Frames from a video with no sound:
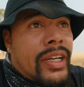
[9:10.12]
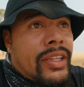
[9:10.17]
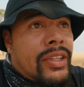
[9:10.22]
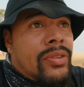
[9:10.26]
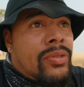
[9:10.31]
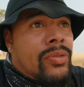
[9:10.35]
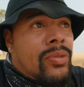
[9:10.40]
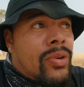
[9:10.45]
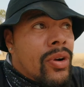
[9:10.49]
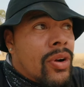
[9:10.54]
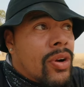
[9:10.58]
at
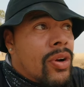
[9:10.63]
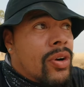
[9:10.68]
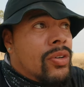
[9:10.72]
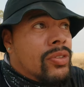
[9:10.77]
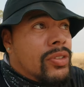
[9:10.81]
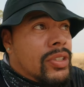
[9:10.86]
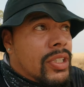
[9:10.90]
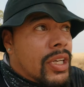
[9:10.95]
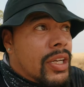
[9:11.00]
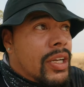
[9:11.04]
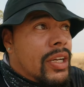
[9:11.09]
the
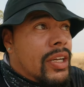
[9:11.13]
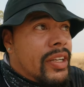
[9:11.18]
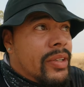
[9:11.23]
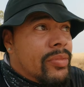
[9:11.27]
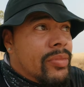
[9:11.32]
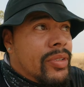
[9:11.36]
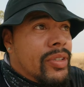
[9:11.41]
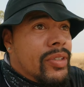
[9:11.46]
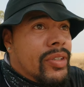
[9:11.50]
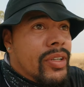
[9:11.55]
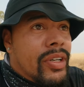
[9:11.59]
wrong
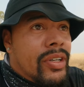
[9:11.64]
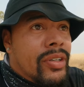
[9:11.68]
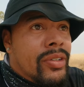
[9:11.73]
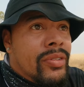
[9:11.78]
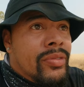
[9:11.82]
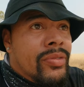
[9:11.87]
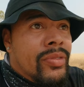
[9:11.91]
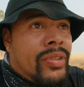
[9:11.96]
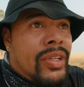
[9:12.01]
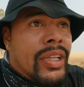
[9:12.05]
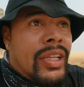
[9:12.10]
time, you
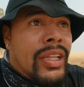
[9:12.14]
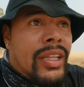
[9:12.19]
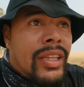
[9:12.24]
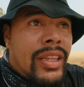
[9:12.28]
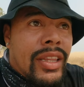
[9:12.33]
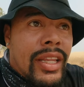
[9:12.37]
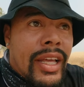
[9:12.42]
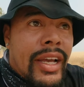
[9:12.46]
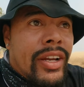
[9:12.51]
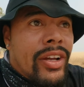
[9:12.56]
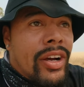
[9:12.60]
know,
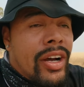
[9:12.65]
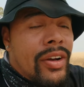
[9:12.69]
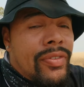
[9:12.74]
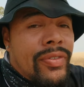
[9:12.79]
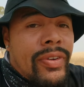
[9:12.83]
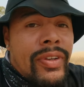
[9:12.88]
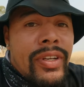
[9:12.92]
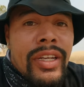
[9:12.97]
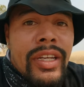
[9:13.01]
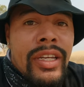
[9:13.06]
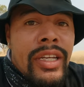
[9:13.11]
late
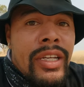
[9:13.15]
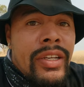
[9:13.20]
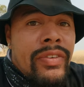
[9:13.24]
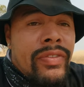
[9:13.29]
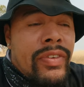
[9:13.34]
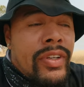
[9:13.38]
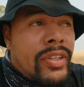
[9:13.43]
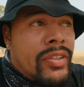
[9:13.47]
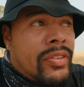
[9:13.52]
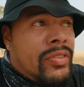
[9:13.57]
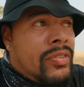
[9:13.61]
off in the
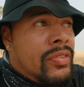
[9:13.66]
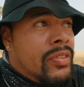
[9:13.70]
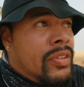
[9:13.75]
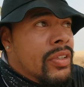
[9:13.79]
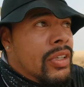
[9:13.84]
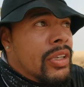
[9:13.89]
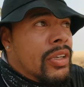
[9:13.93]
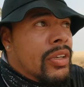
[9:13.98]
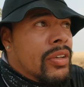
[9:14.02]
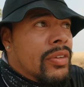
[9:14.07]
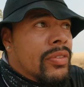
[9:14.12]
evening,
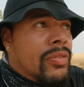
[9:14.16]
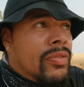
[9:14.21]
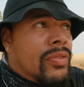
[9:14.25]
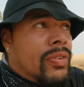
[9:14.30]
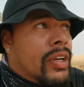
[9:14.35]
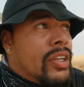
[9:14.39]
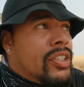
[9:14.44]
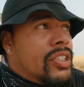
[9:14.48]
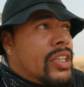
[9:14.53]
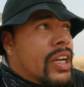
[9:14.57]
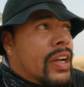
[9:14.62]

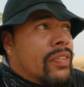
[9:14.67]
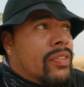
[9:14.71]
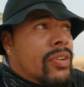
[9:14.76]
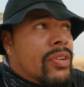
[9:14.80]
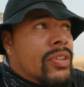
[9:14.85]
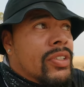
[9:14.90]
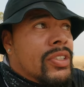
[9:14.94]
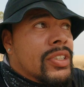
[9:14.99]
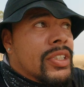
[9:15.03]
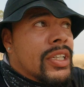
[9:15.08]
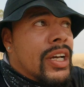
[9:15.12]
fresh
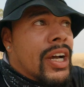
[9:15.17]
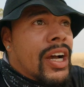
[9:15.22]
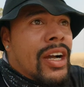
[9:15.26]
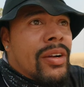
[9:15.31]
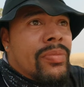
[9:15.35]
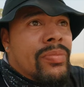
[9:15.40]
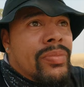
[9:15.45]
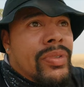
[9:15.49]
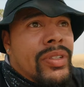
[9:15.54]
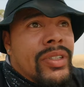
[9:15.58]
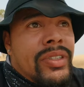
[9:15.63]
after a
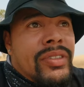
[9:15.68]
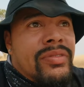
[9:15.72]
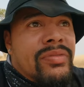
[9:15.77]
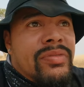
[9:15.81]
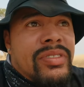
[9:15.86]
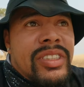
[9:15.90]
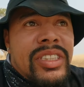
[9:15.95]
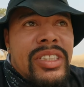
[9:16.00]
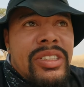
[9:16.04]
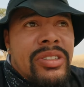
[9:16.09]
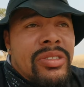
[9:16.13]
stock, but
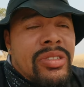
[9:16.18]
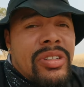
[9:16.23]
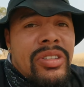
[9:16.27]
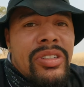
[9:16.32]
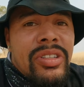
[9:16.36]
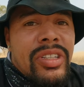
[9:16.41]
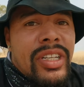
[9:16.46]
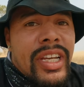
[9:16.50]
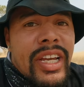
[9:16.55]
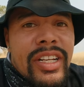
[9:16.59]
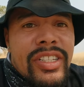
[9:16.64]
still
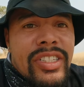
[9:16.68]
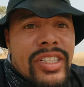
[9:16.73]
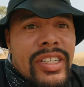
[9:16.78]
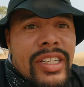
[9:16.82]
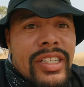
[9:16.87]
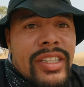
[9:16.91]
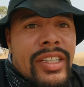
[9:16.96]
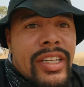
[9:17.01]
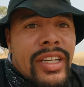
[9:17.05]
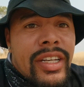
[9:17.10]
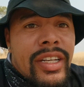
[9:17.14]
couldn't catch
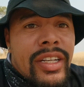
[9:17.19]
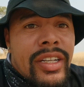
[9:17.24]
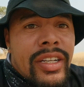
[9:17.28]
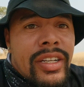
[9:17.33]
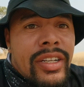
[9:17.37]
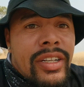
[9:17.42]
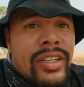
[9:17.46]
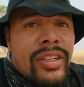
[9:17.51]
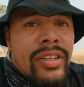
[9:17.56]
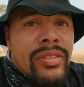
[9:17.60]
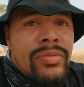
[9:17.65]

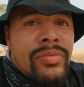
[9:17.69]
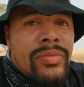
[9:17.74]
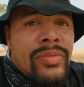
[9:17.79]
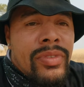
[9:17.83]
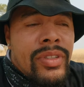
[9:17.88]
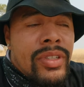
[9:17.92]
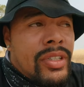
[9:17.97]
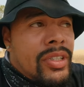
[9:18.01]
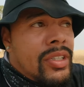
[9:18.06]
anything. Um,